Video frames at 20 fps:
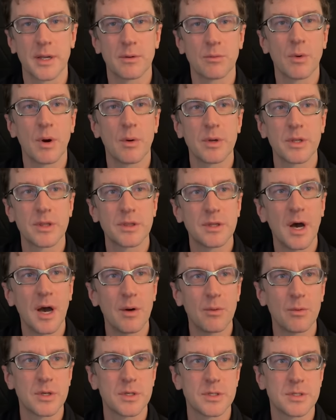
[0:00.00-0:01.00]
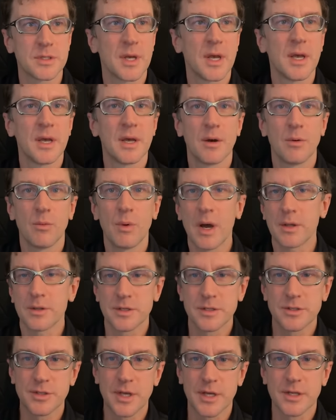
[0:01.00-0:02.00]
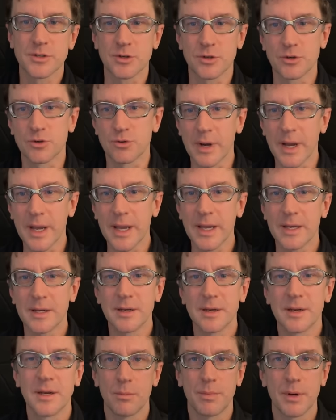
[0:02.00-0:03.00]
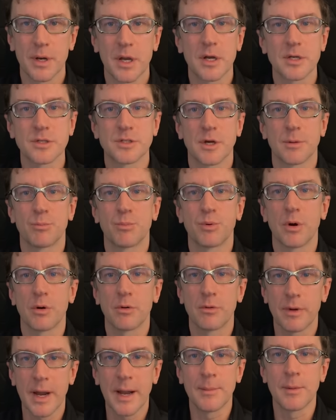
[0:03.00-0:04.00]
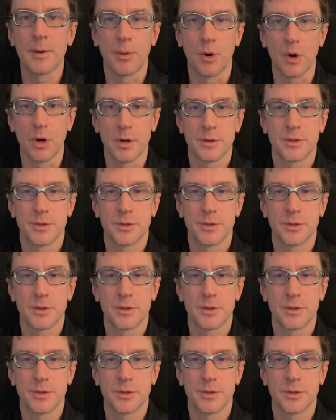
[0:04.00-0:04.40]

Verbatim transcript: And what we thought was, wow, these things are great because they're programmable.